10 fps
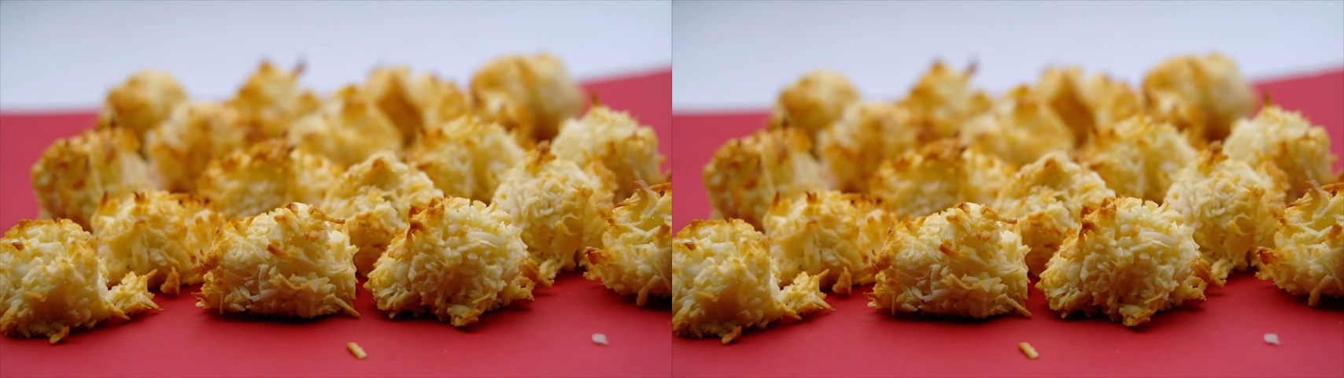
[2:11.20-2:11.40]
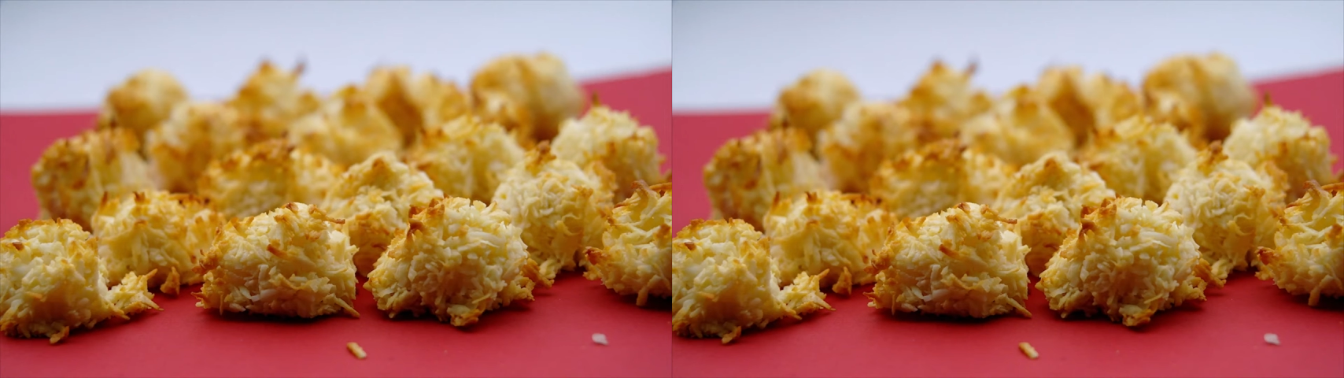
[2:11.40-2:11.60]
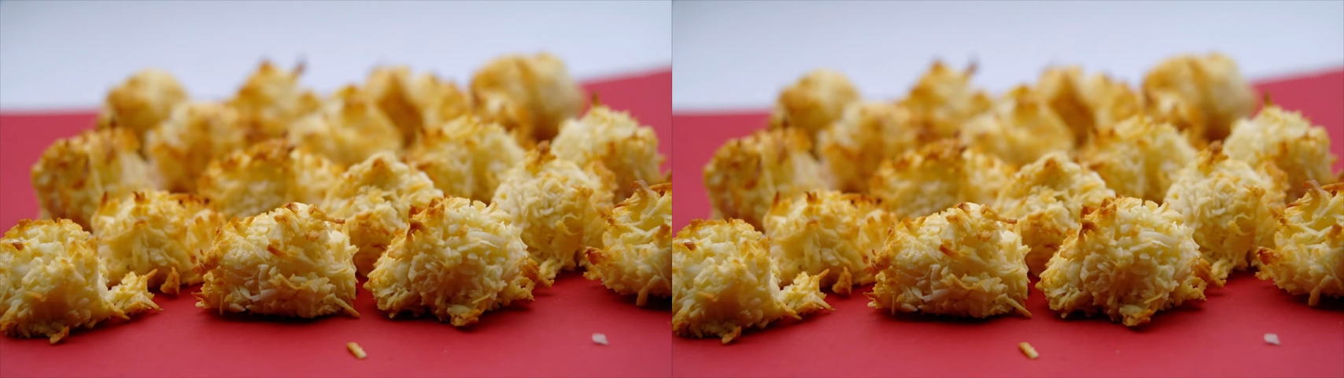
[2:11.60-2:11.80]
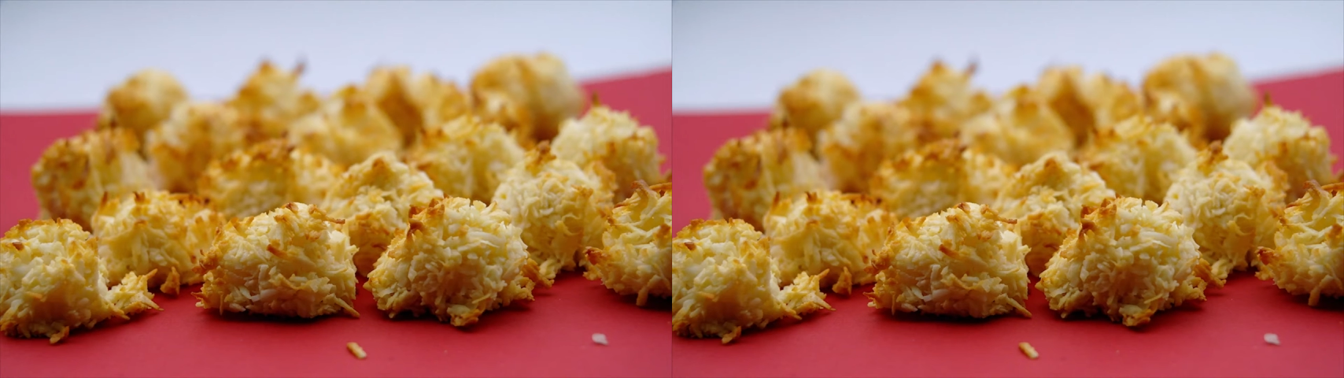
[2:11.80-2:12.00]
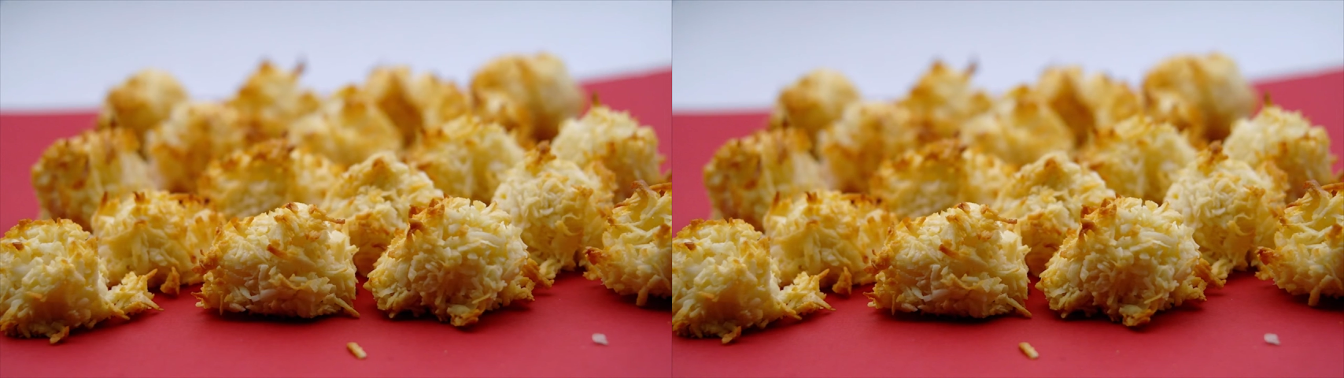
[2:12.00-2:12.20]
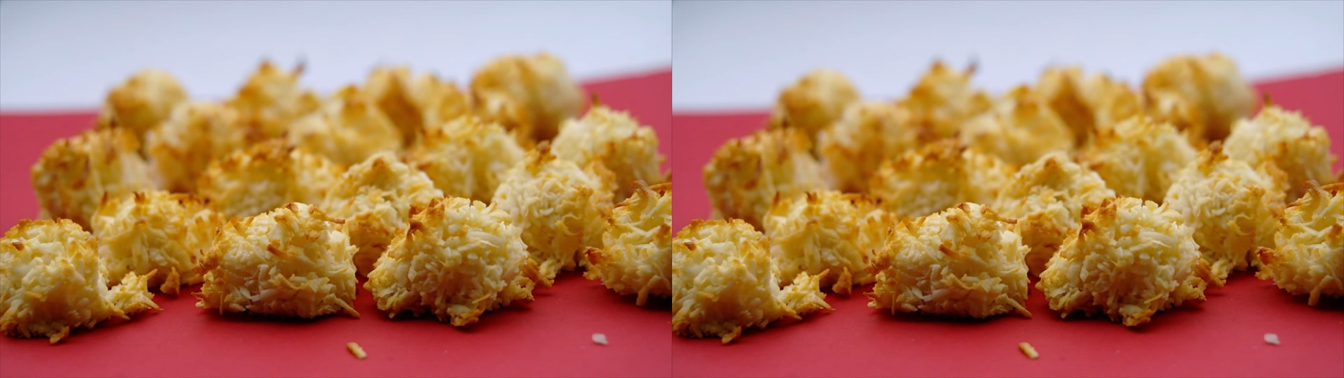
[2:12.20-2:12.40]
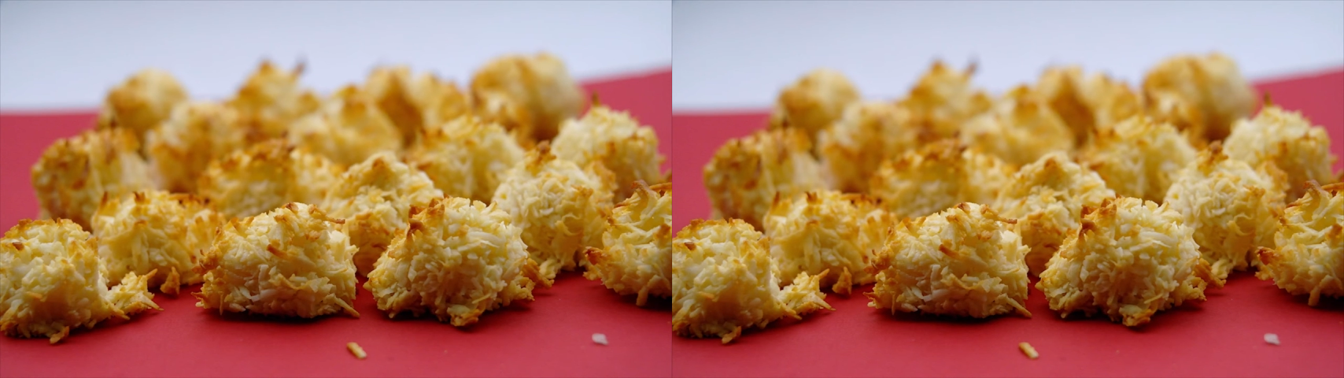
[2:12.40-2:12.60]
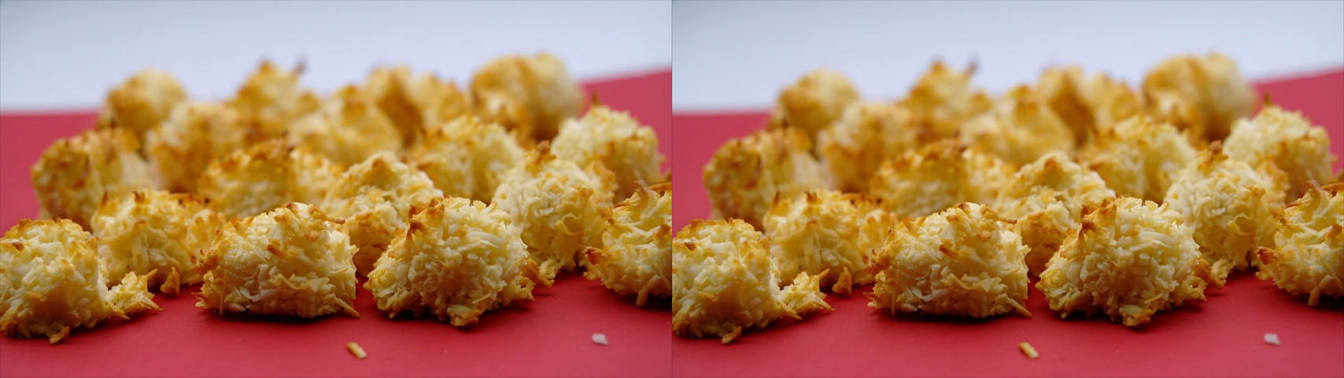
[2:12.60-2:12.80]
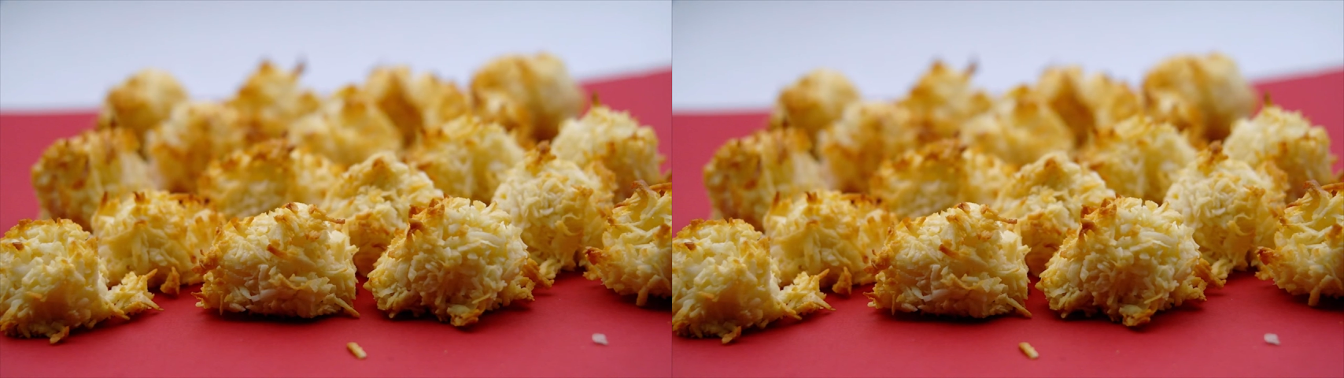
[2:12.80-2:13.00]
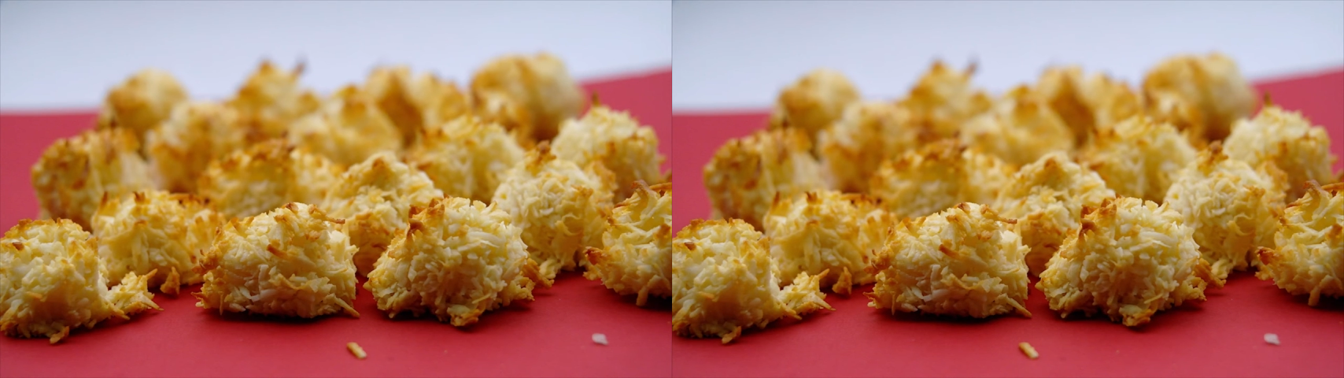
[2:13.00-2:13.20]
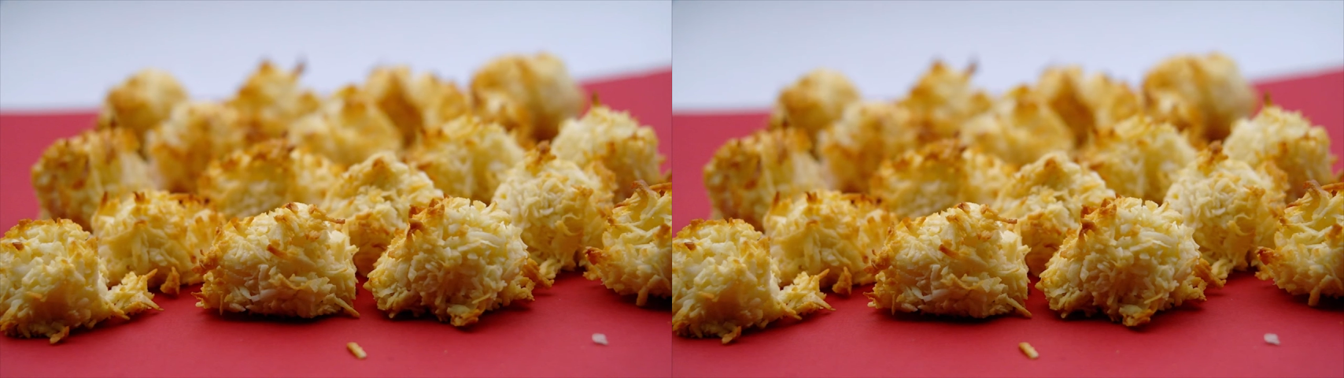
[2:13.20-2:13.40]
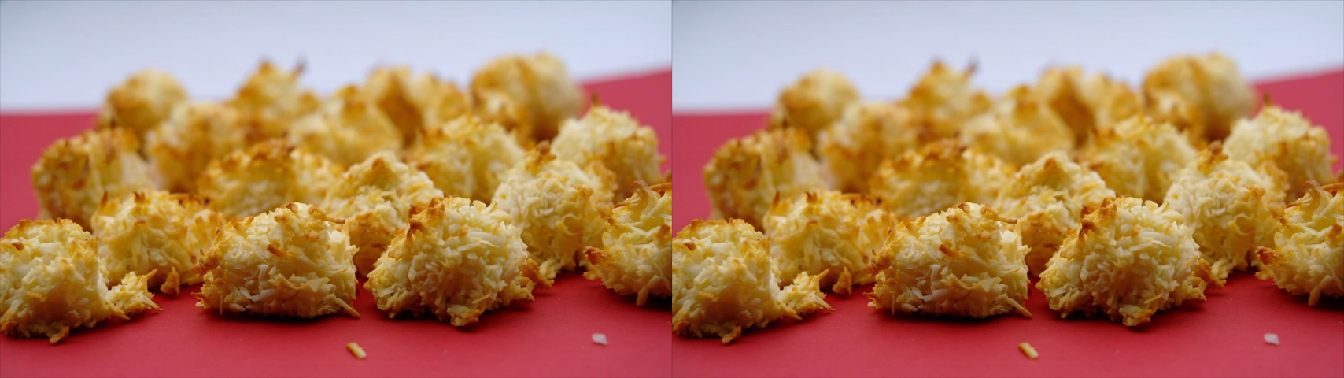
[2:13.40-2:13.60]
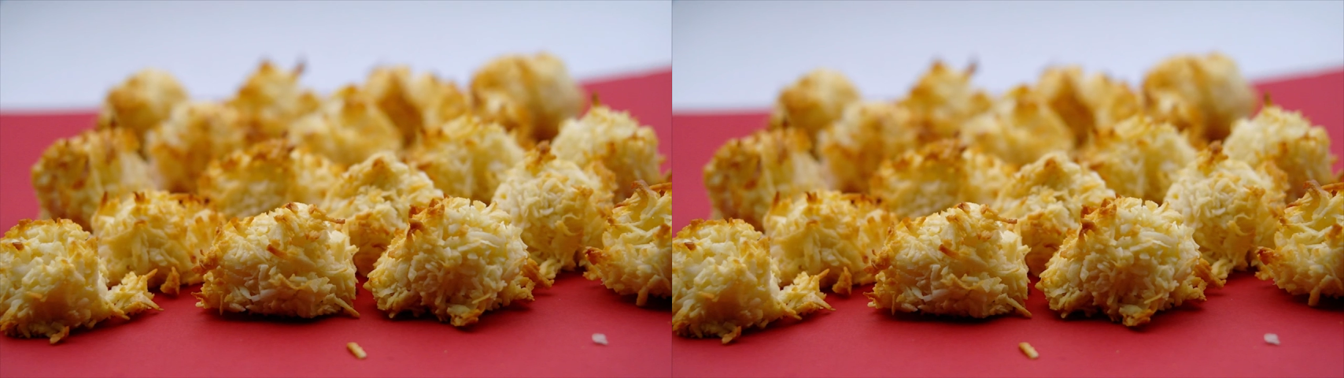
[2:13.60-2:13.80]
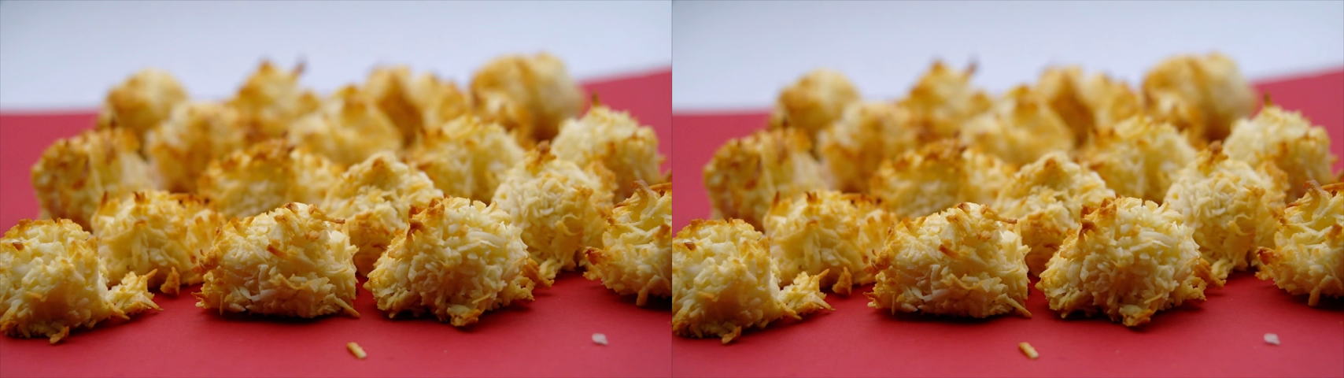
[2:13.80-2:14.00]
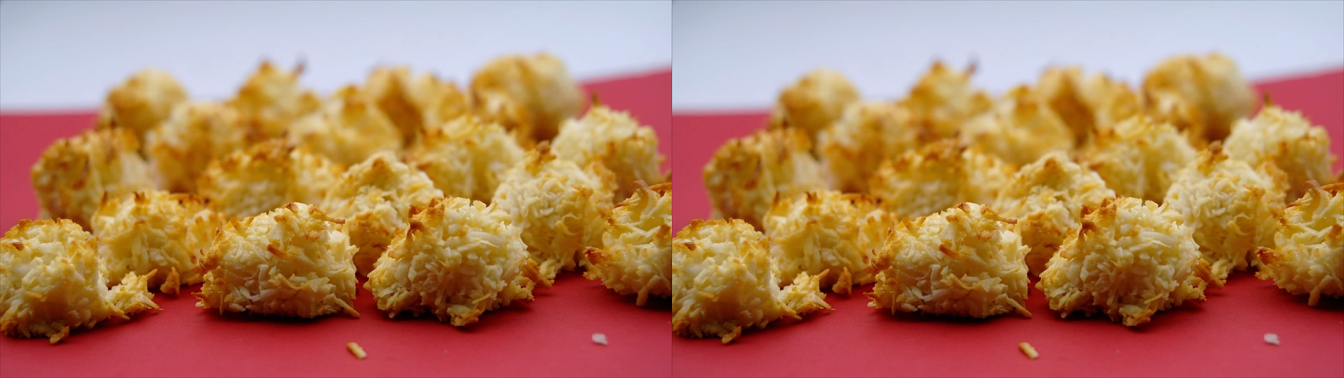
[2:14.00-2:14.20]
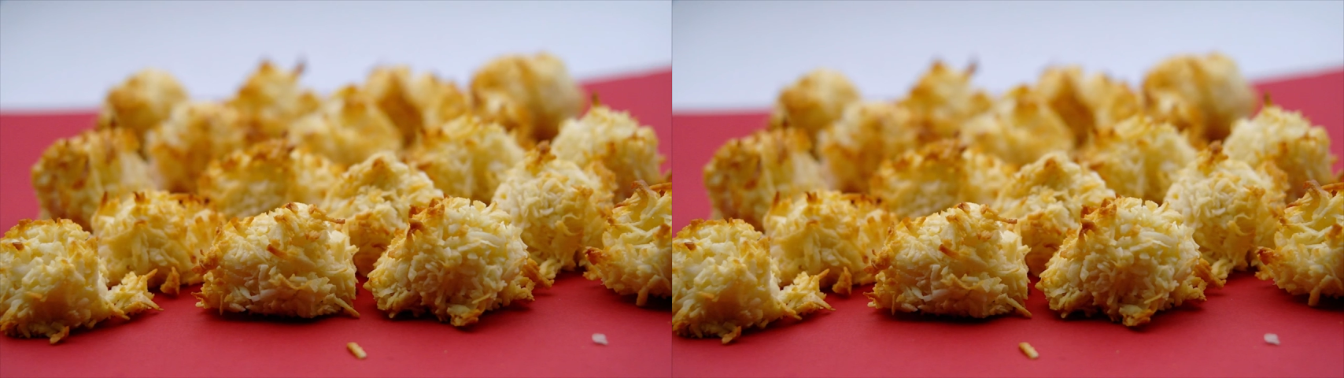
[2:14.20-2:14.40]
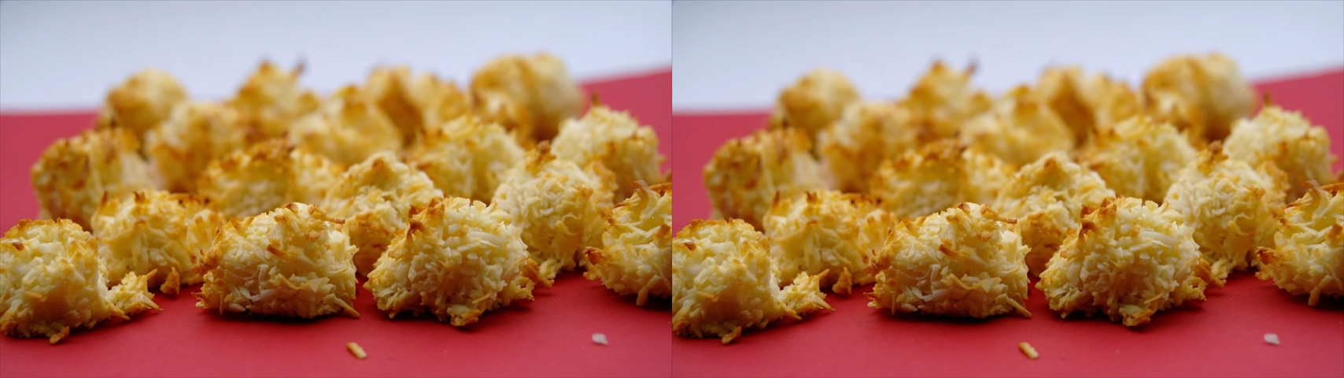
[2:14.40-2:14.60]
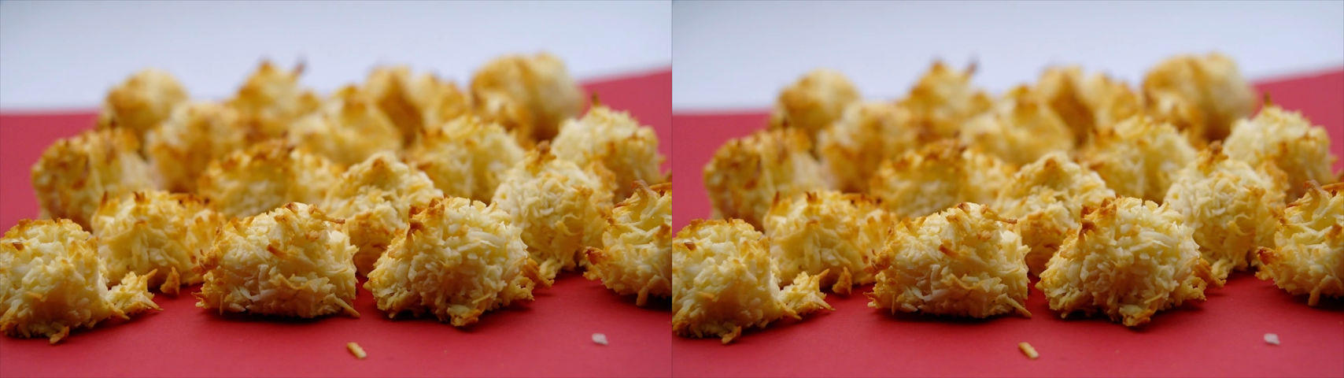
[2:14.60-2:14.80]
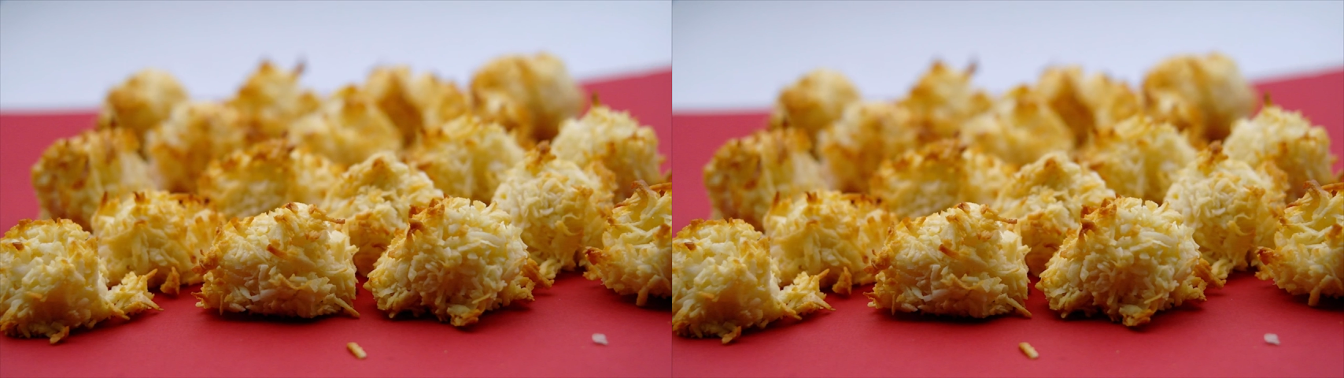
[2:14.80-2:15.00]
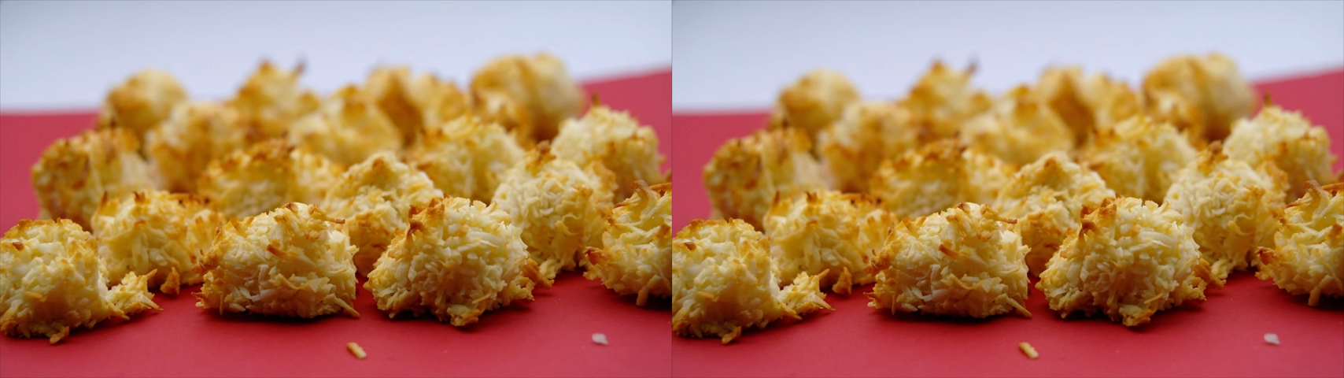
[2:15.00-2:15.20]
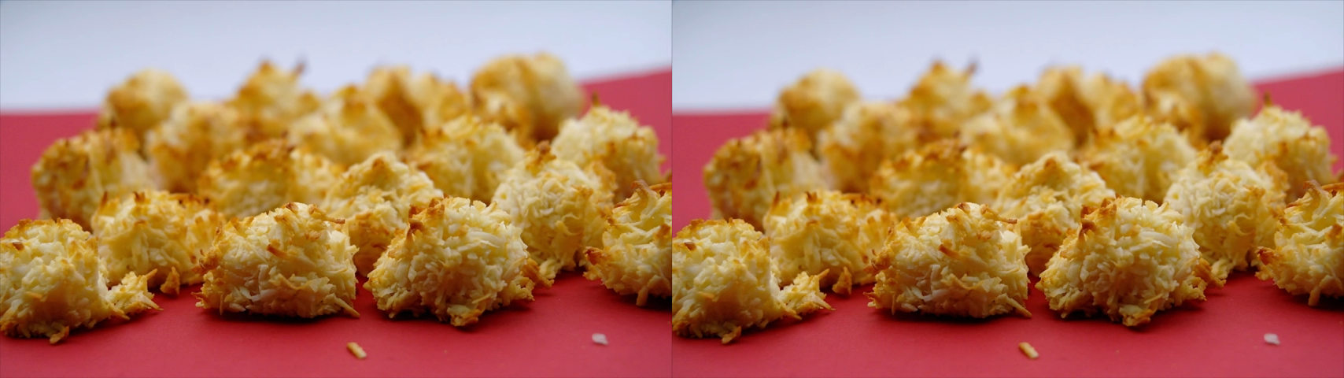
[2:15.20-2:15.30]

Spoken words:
(no speaker visible)